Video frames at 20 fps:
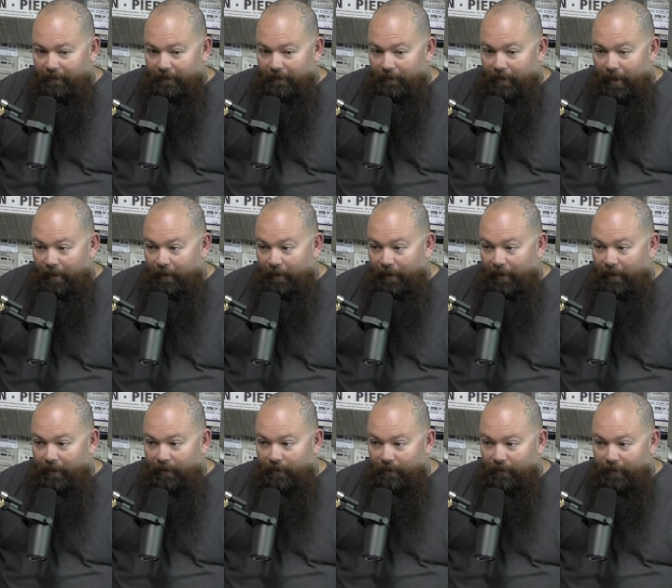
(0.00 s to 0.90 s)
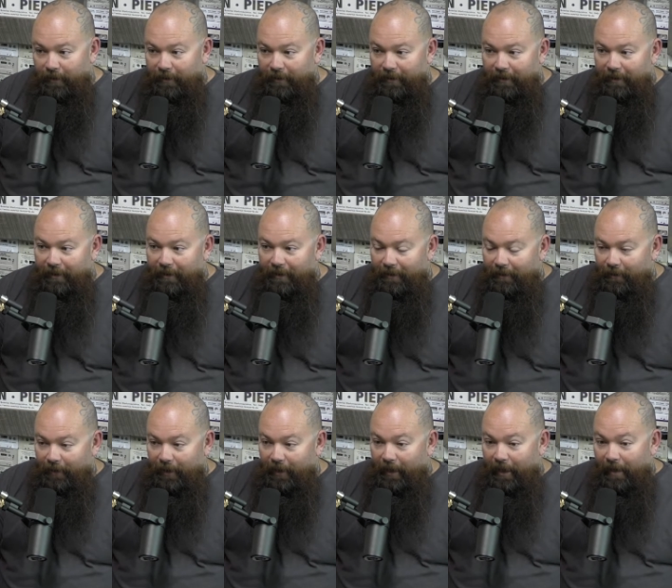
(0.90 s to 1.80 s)
buy me a lot of toys,
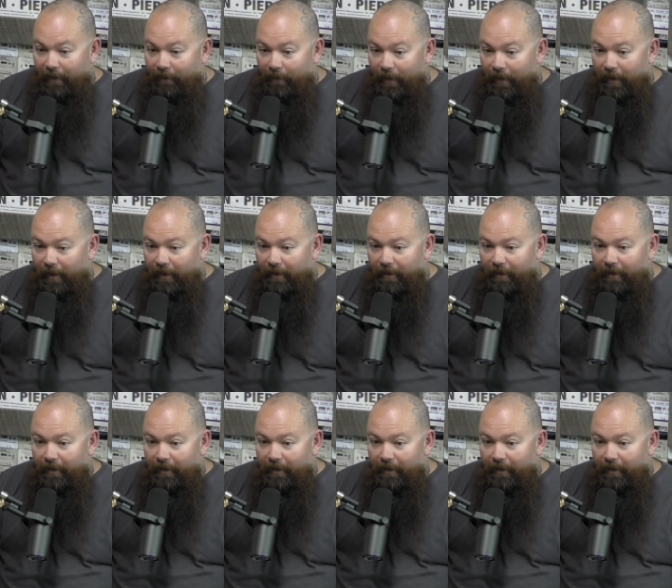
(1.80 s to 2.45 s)
but they didn't have money,